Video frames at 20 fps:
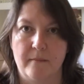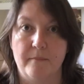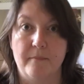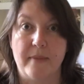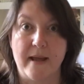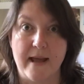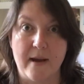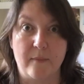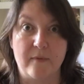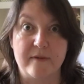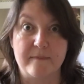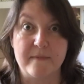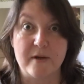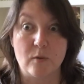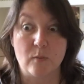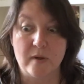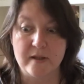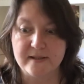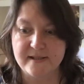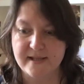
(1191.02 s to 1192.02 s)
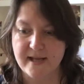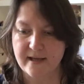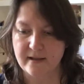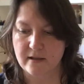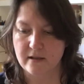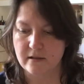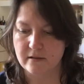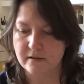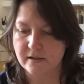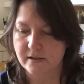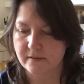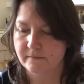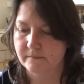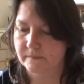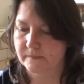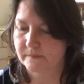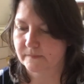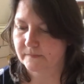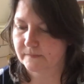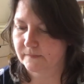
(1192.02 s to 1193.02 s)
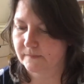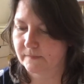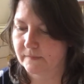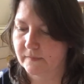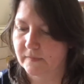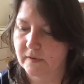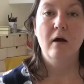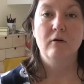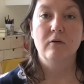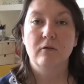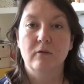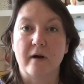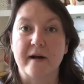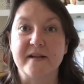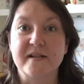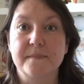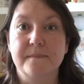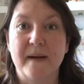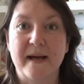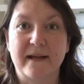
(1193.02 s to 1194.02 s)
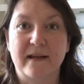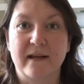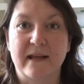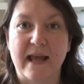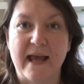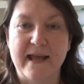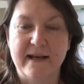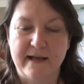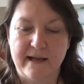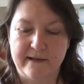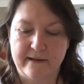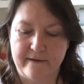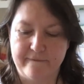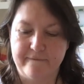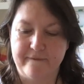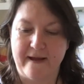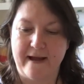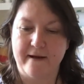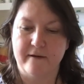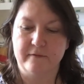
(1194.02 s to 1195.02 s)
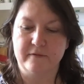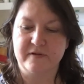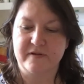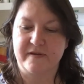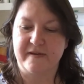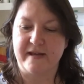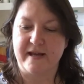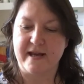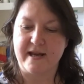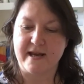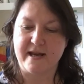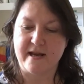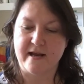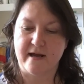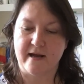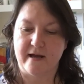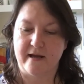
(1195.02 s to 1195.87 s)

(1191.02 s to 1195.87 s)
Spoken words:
Bear with me 1 second. Right, back again, and I found the